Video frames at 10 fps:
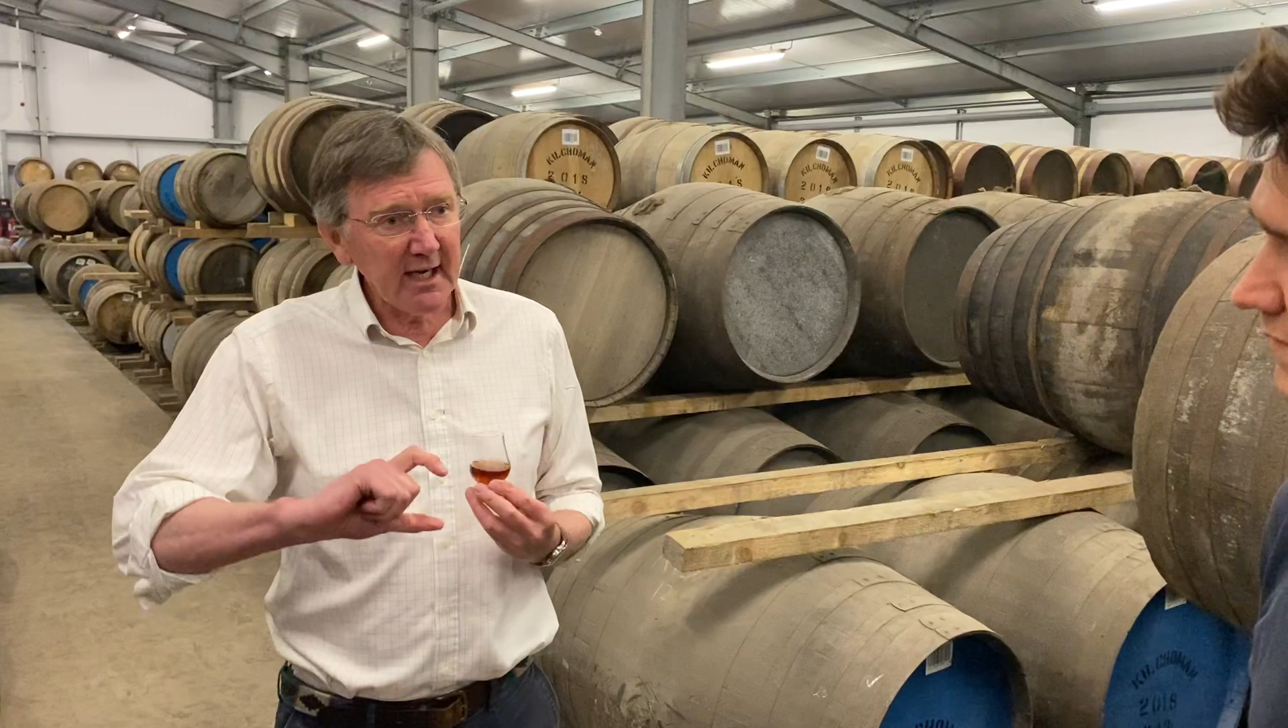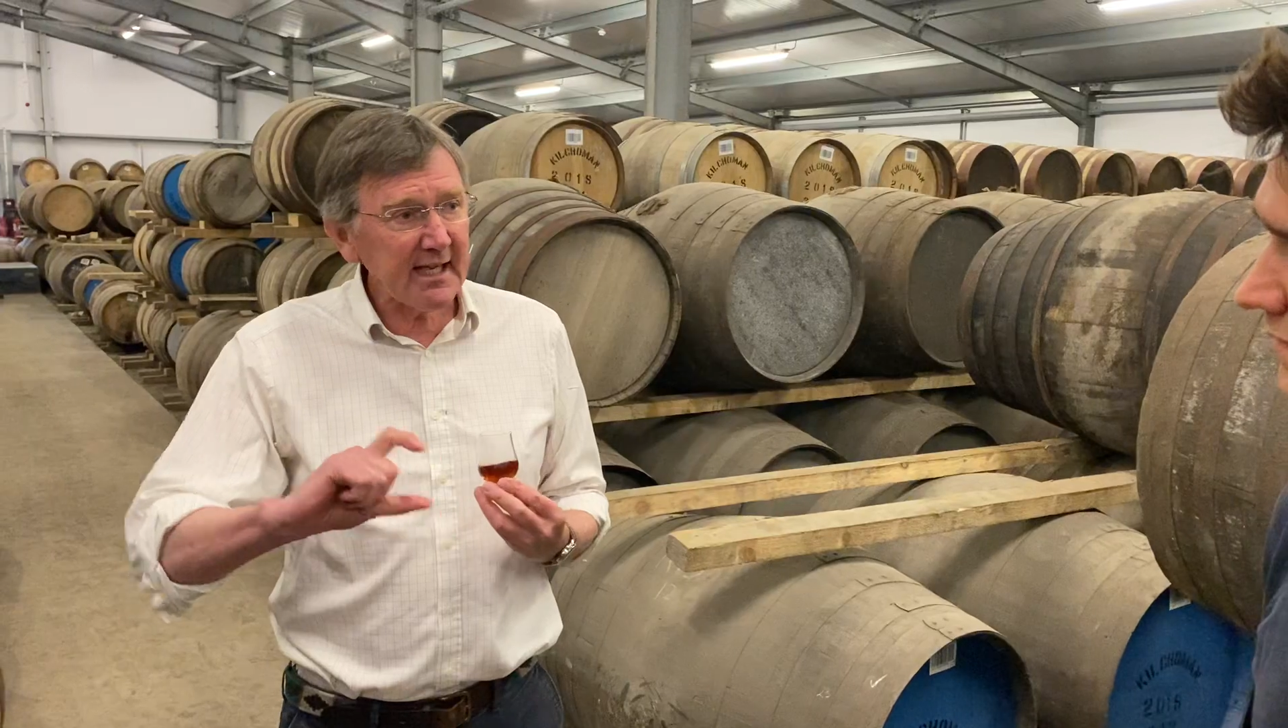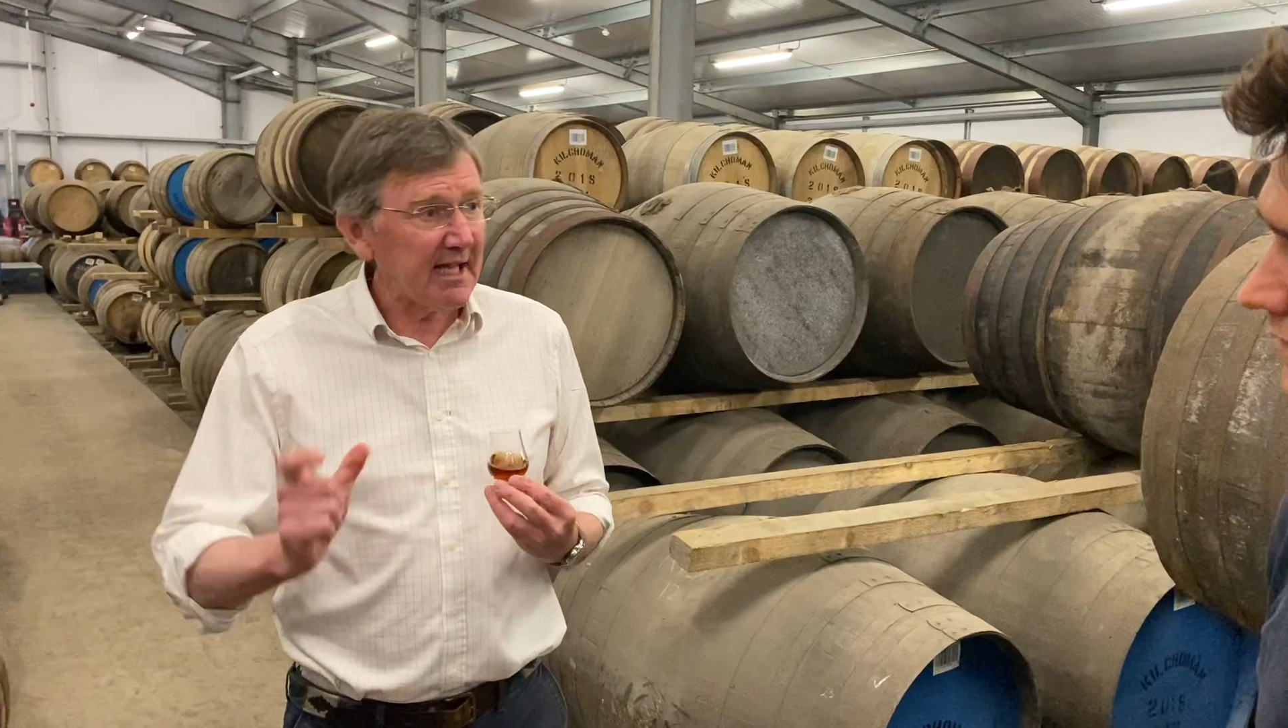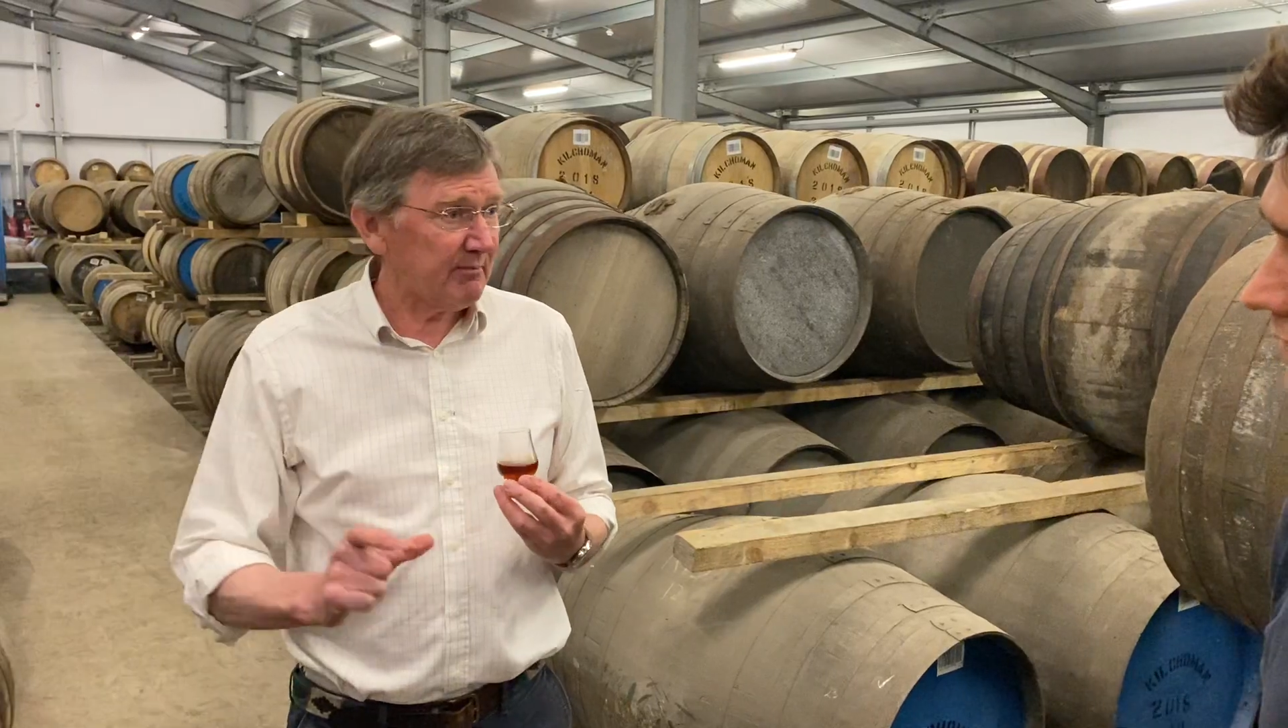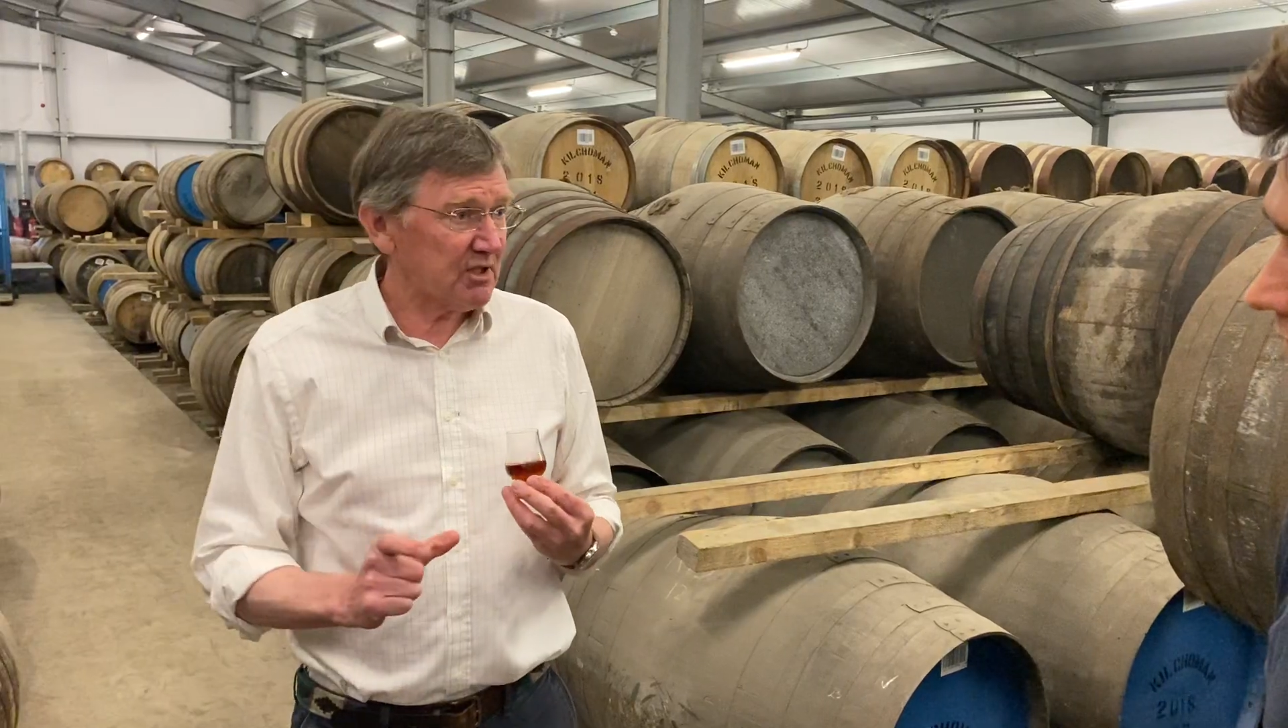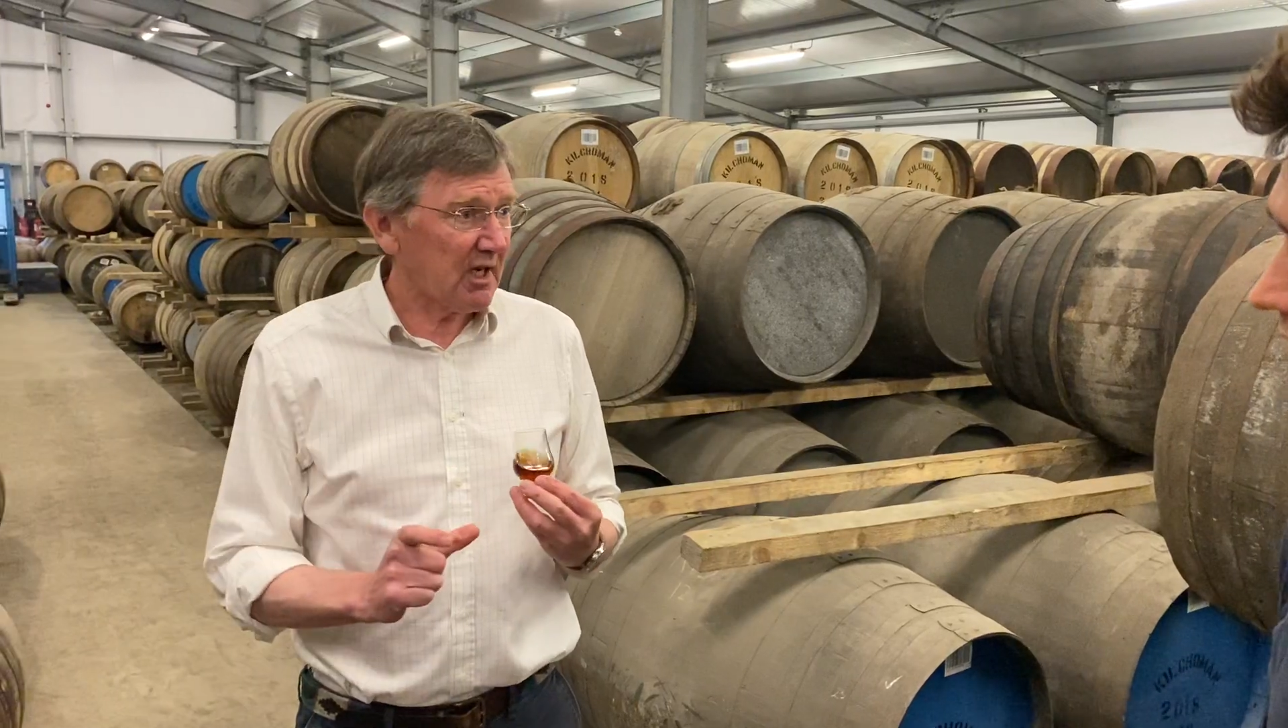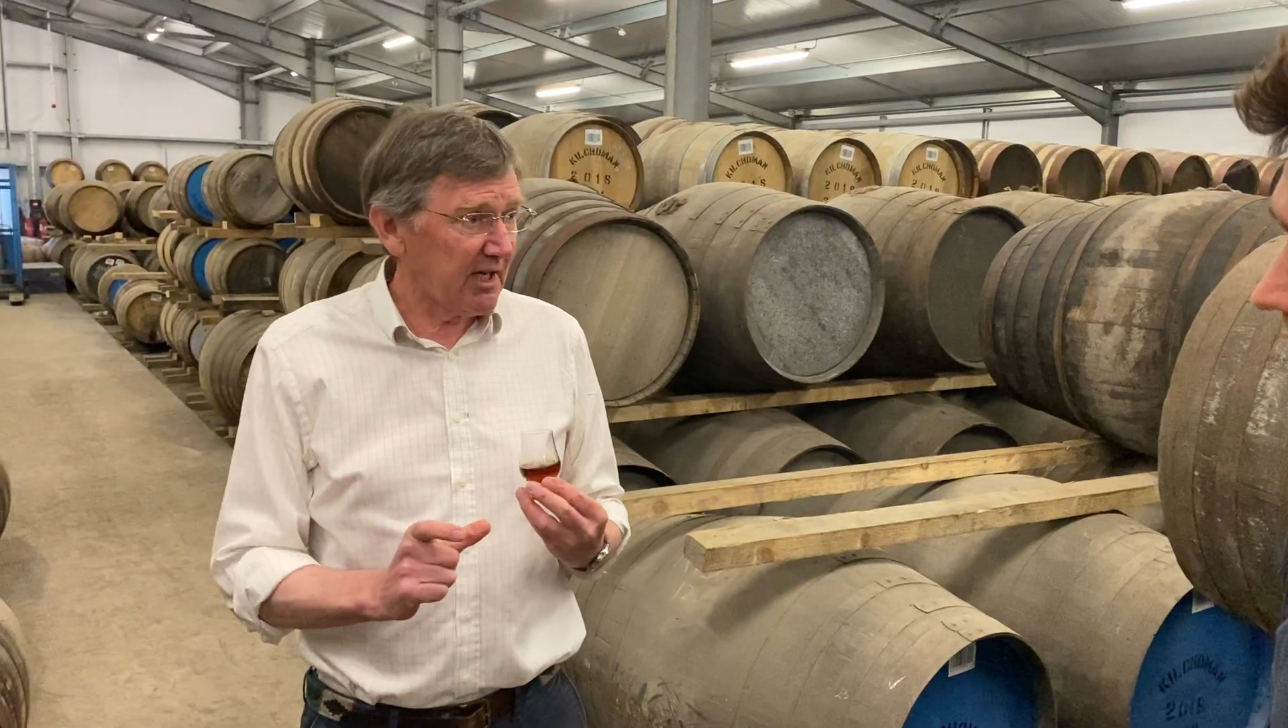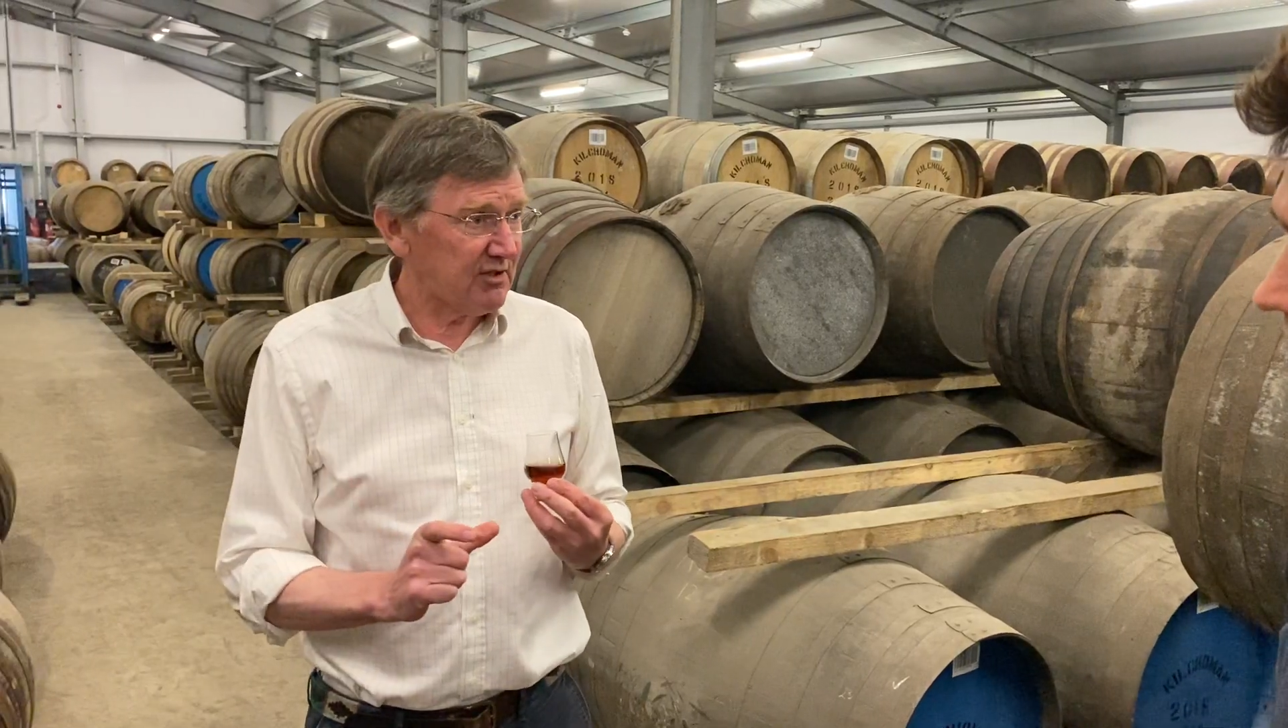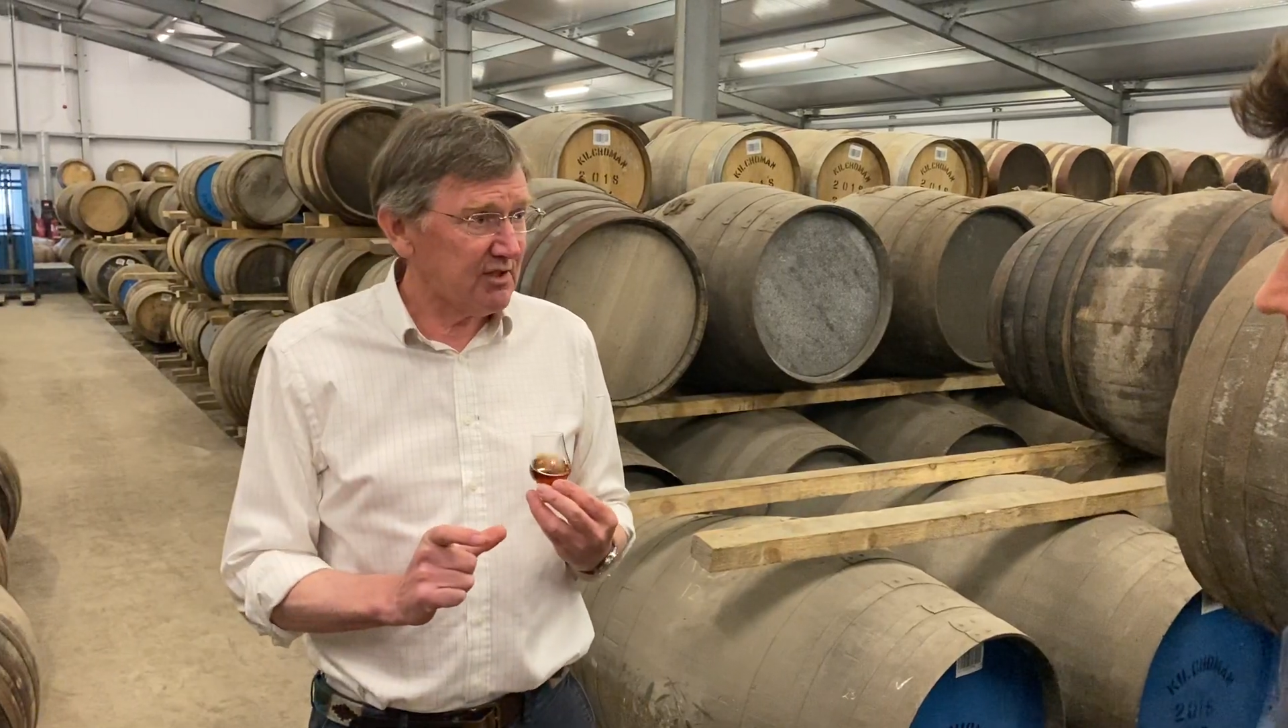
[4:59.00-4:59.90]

and get them as close